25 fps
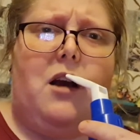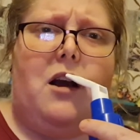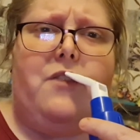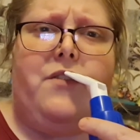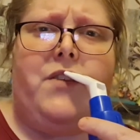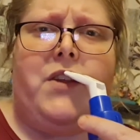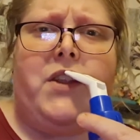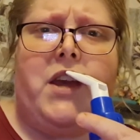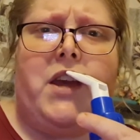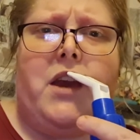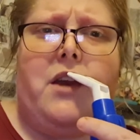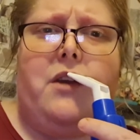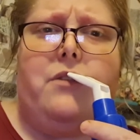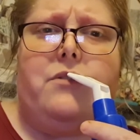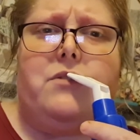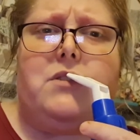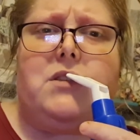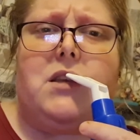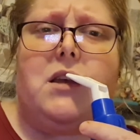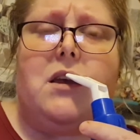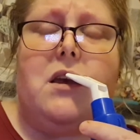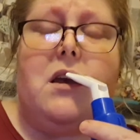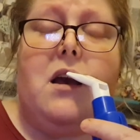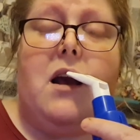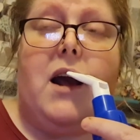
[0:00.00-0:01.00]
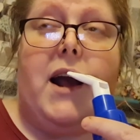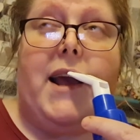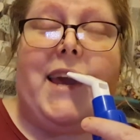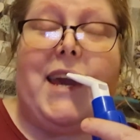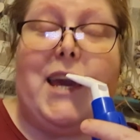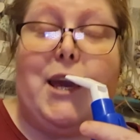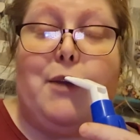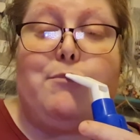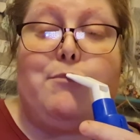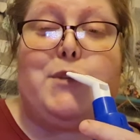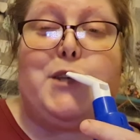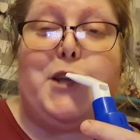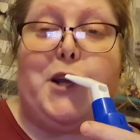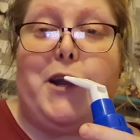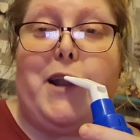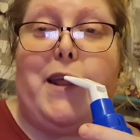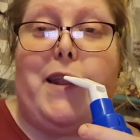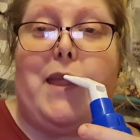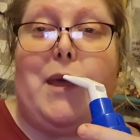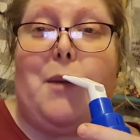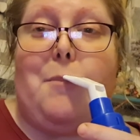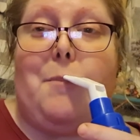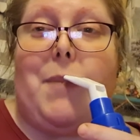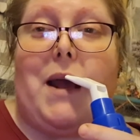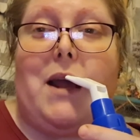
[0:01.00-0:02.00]
our videos. I keep
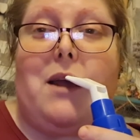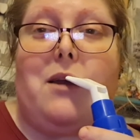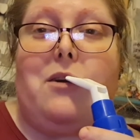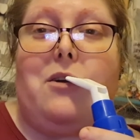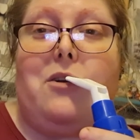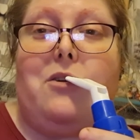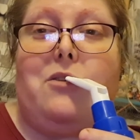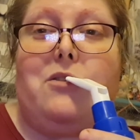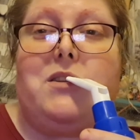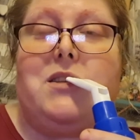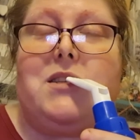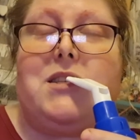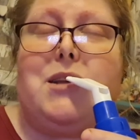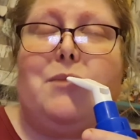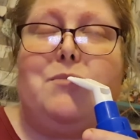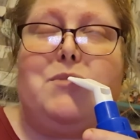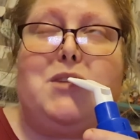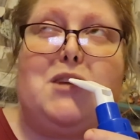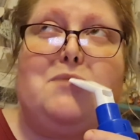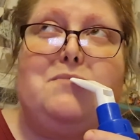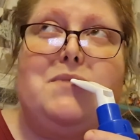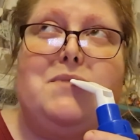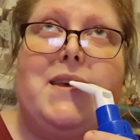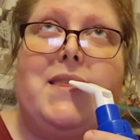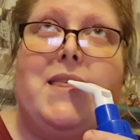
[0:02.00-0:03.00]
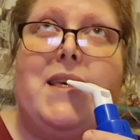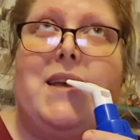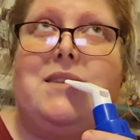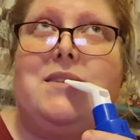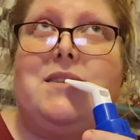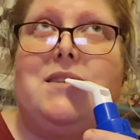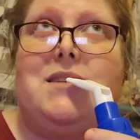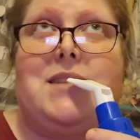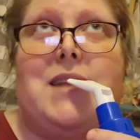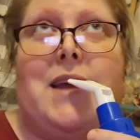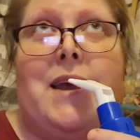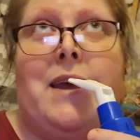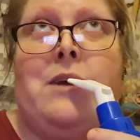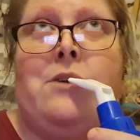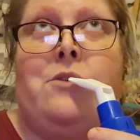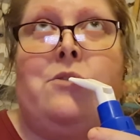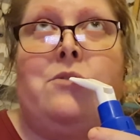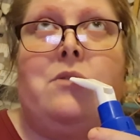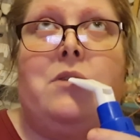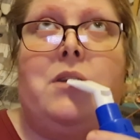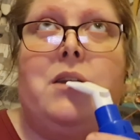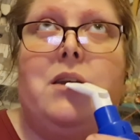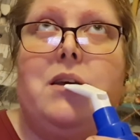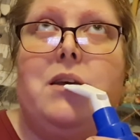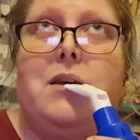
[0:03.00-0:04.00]
turning them back on. Sometimes they then stay
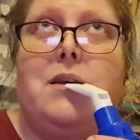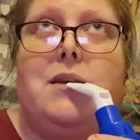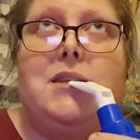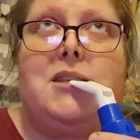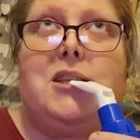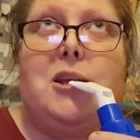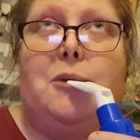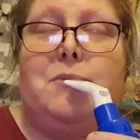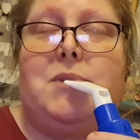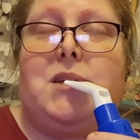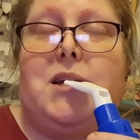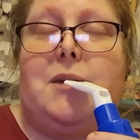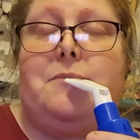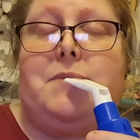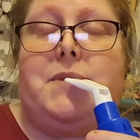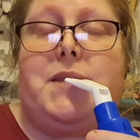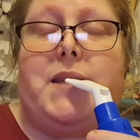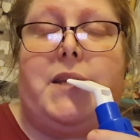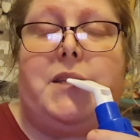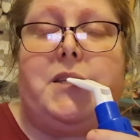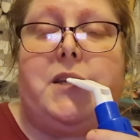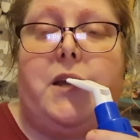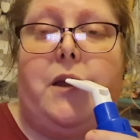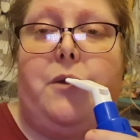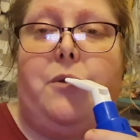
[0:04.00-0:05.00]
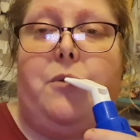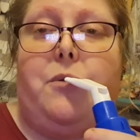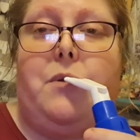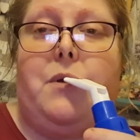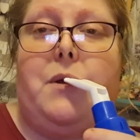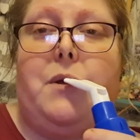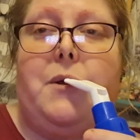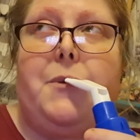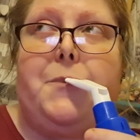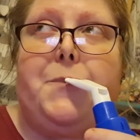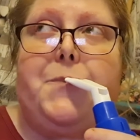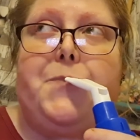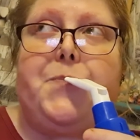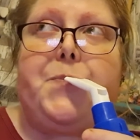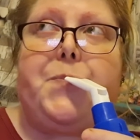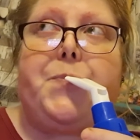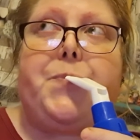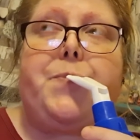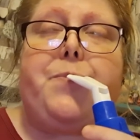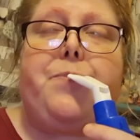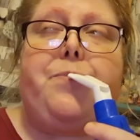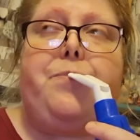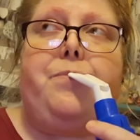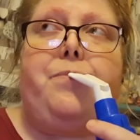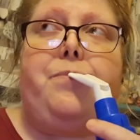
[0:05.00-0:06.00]
on, sometimes they don't.
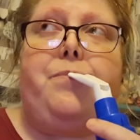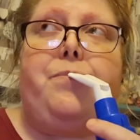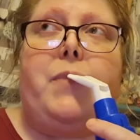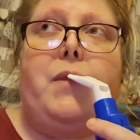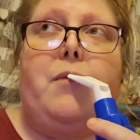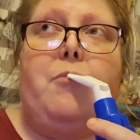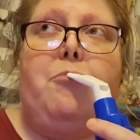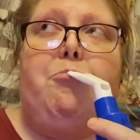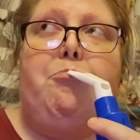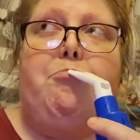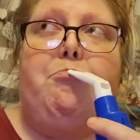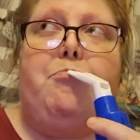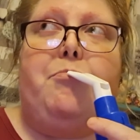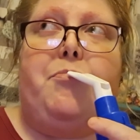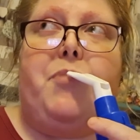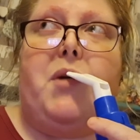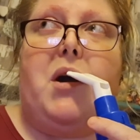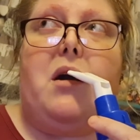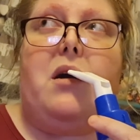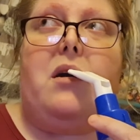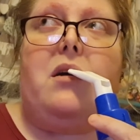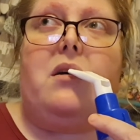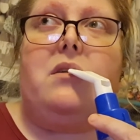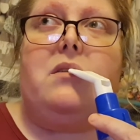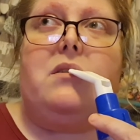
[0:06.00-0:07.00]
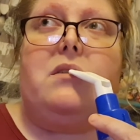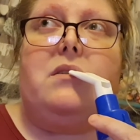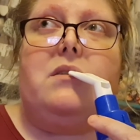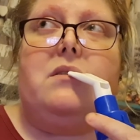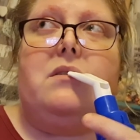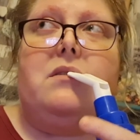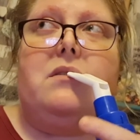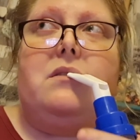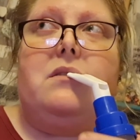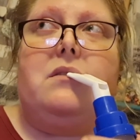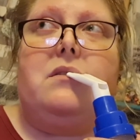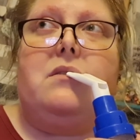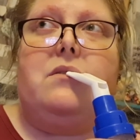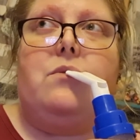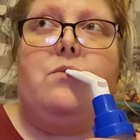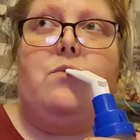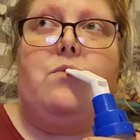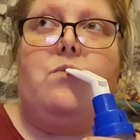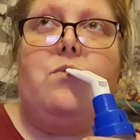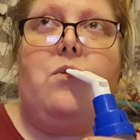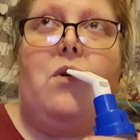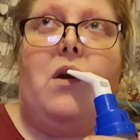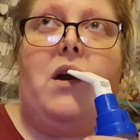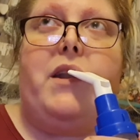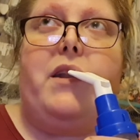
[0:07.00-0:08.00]
But
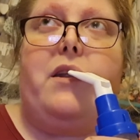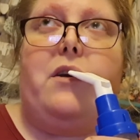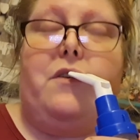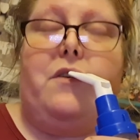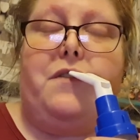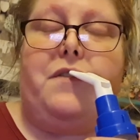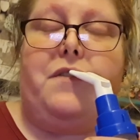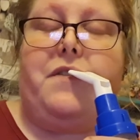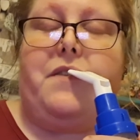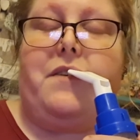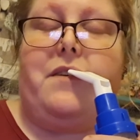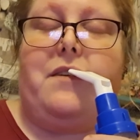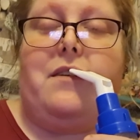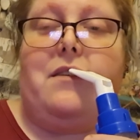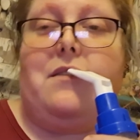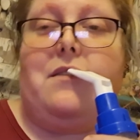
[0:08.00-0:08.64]
one of